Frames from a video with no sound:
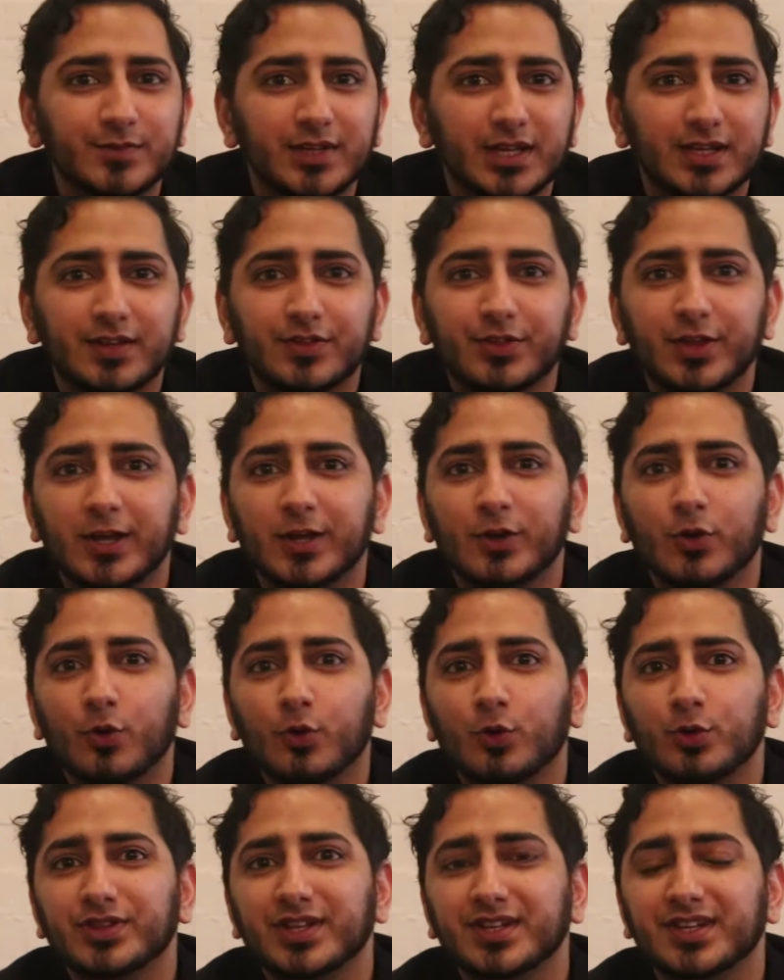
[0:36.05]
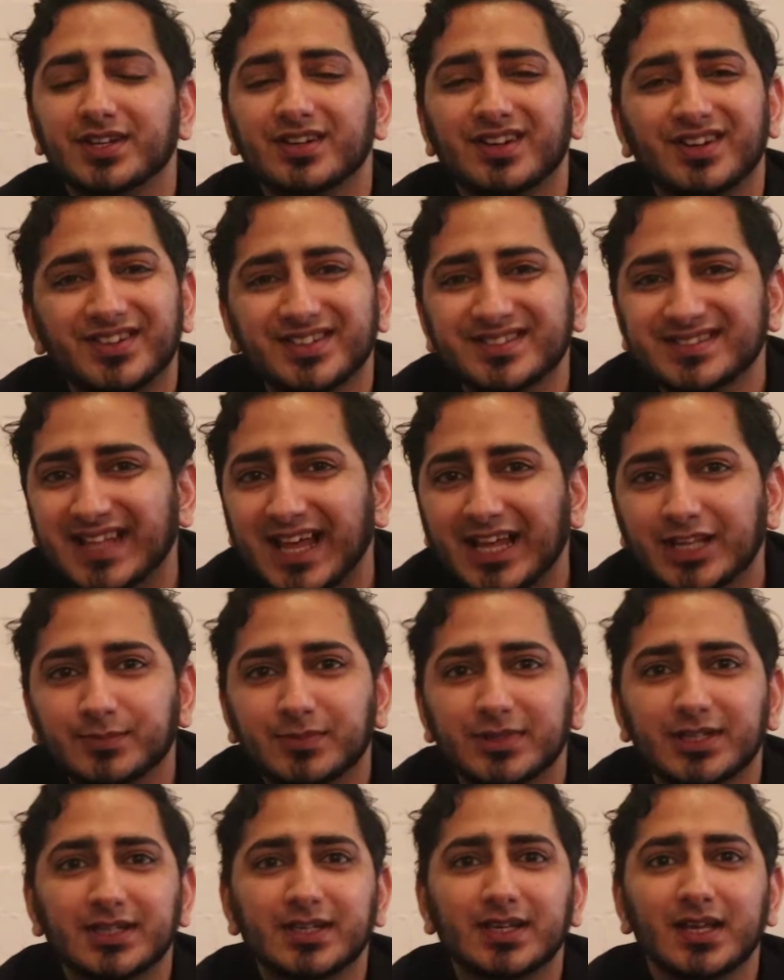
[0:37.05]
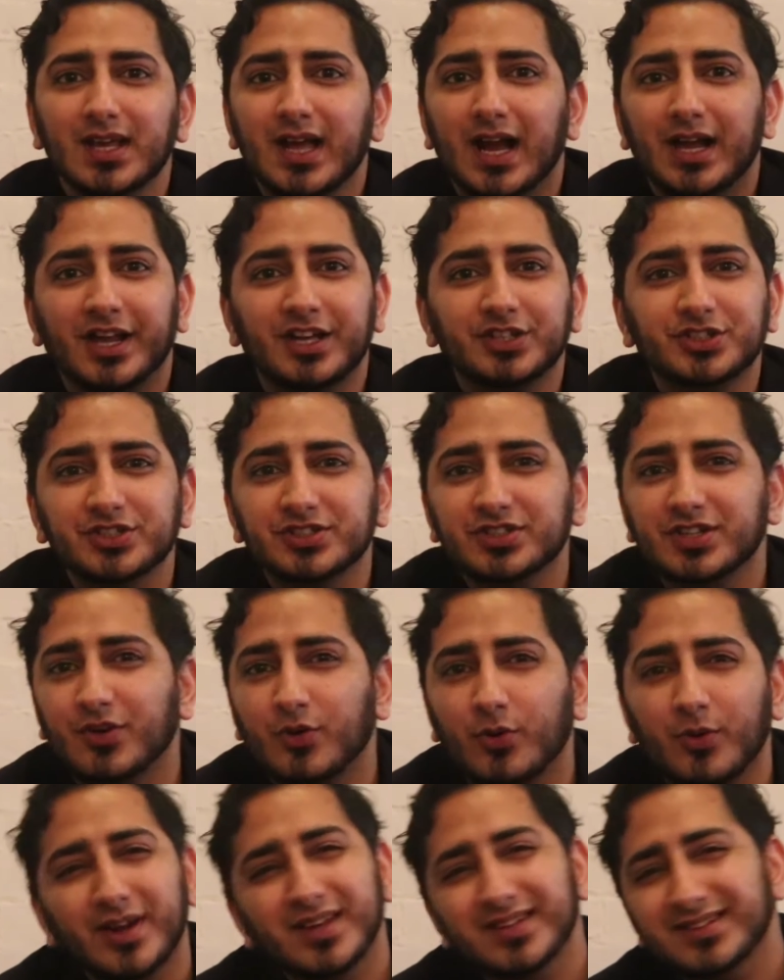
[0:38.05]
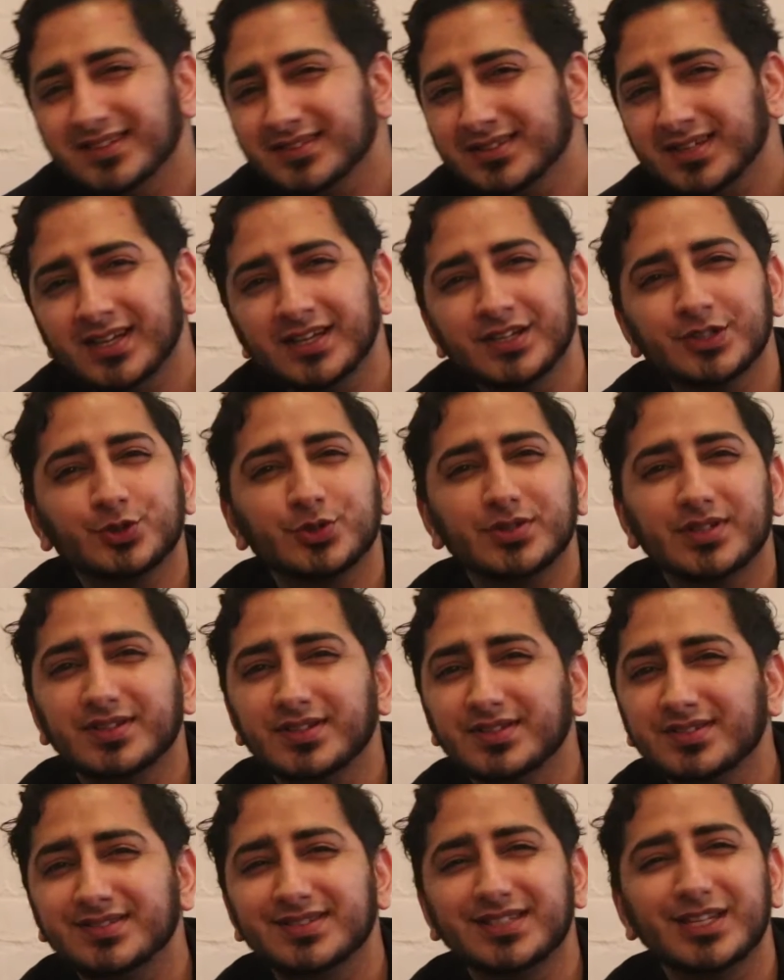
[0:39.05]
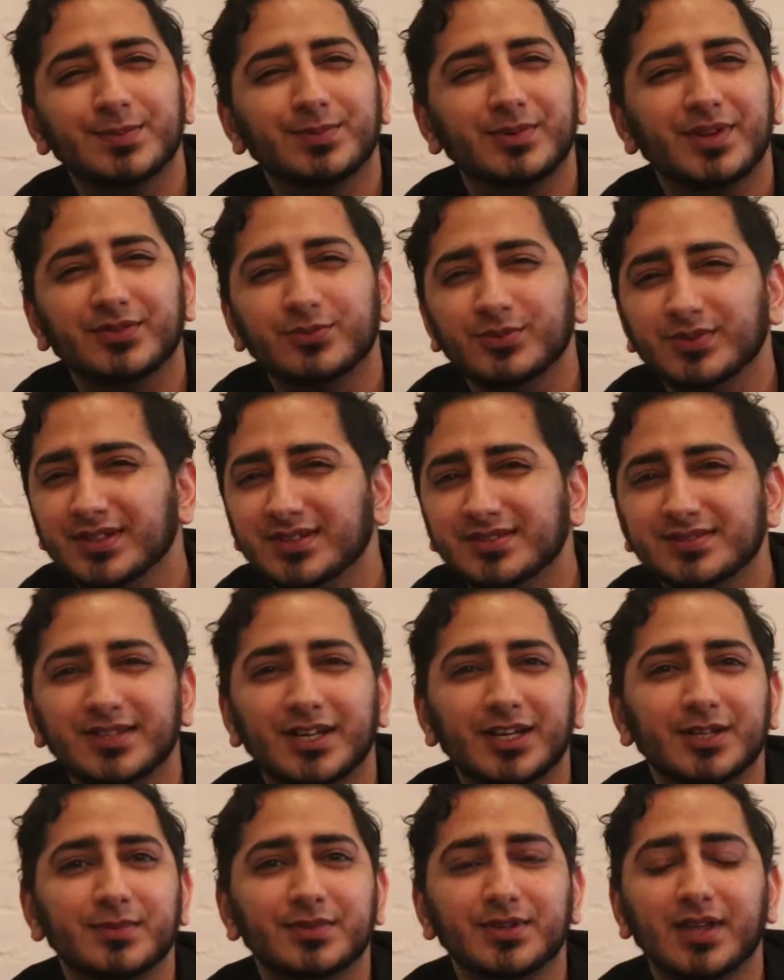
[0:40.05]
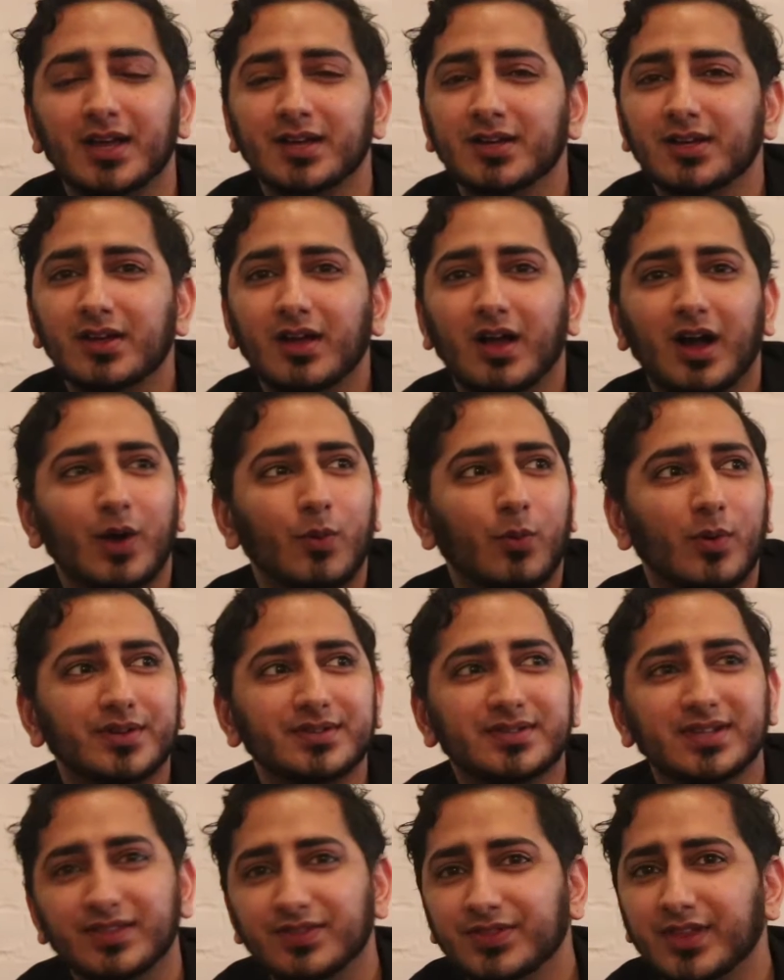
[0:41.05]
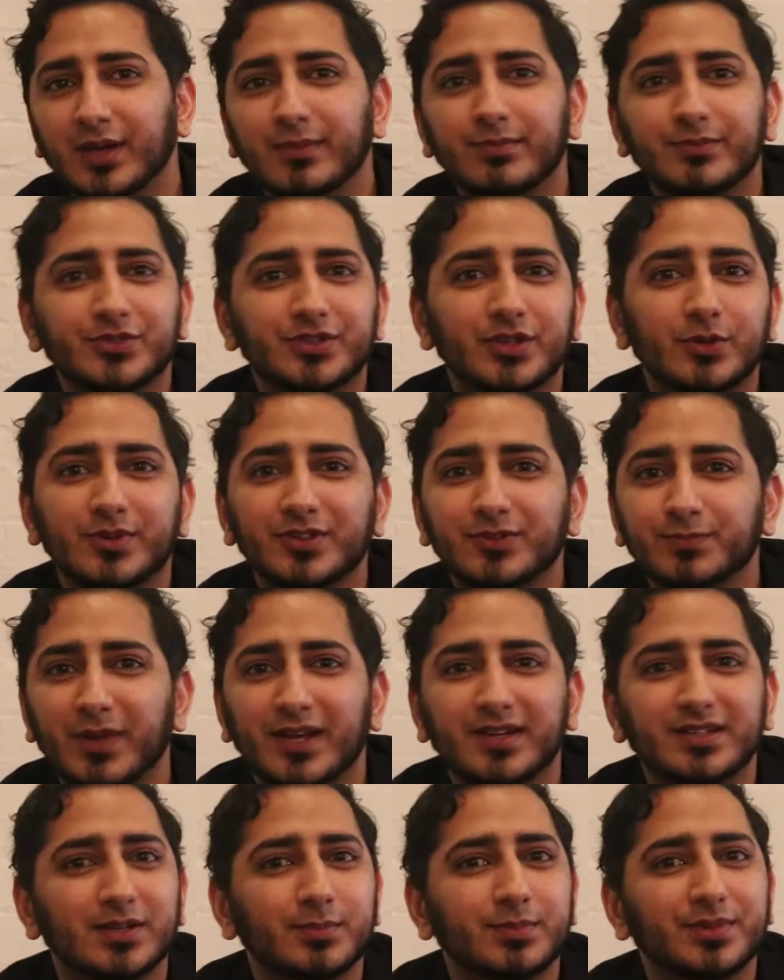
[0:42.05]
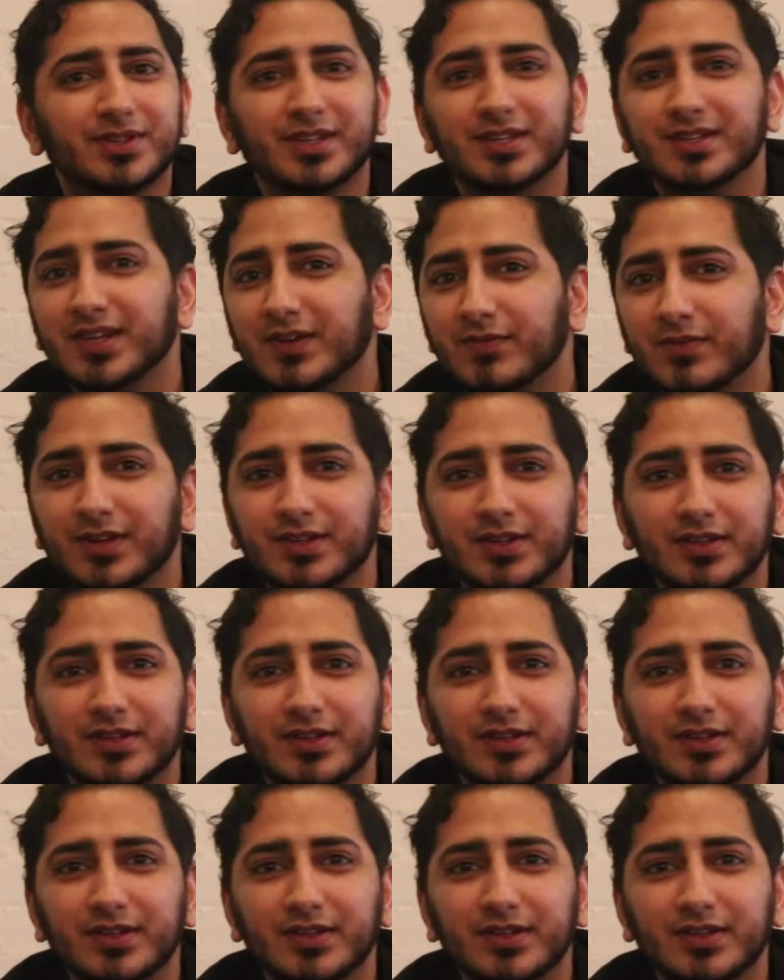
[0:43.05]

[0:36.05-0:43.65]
anything, or they didn't understand me. And I just created this hatred and this deepness within inside me that I wanted them to respect it, but they never.